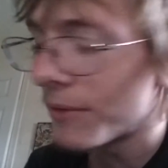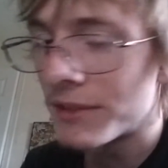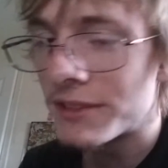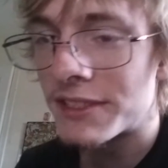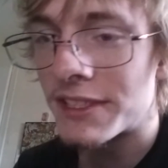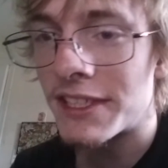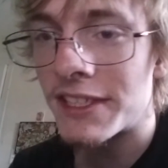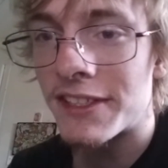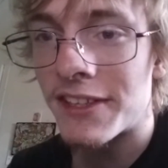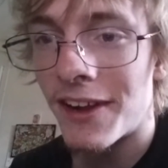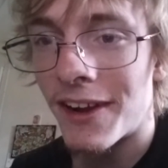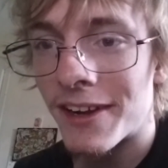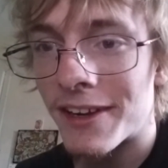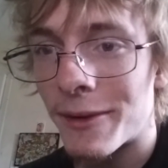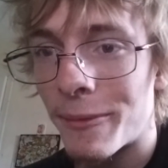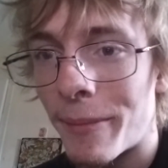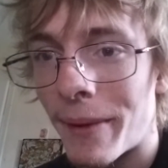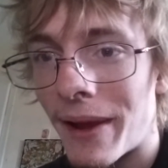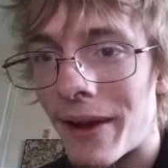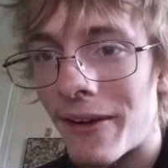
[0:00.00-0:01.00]
I was gonna talk
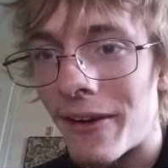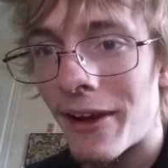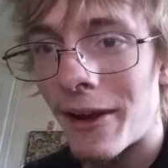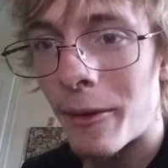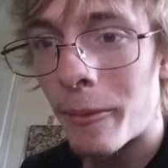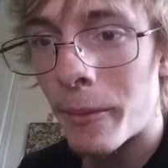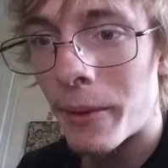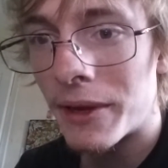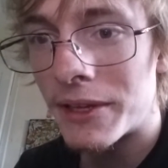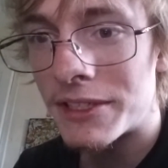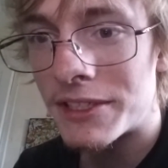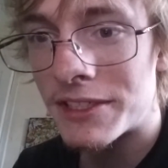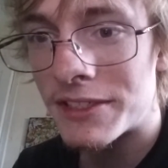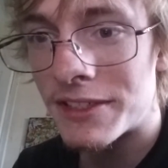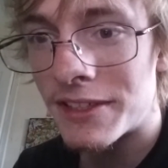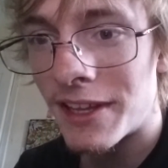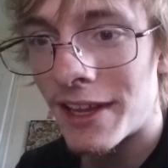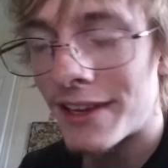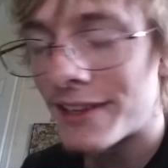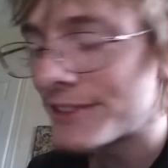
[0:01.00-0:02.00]
about how much
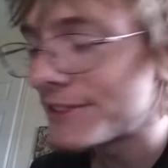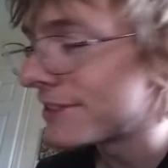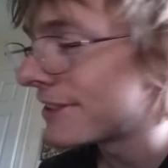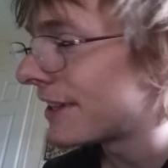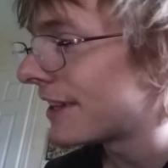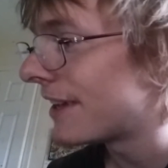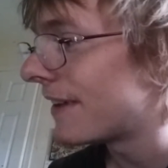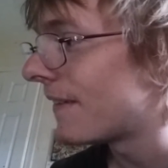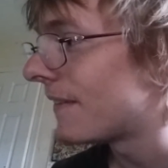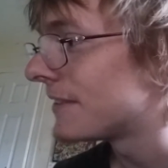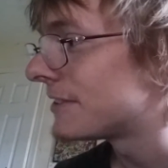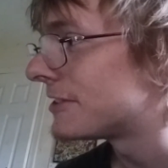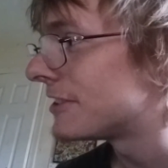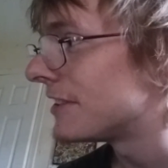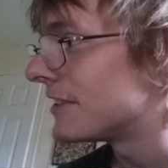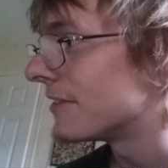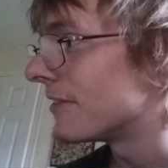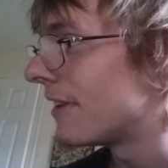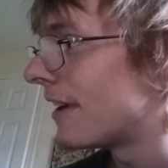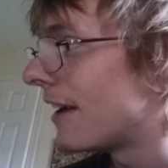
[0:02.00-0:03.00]
that I was
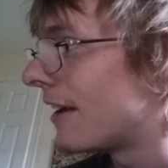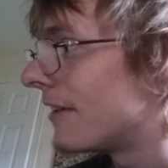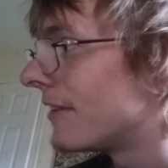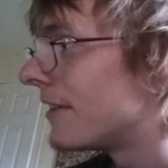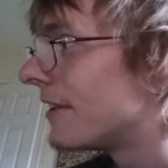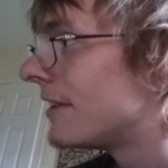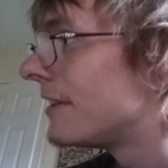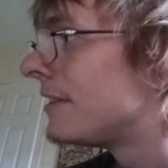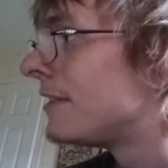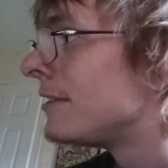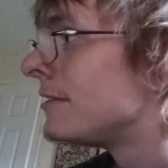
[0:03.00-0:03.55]
sitting around,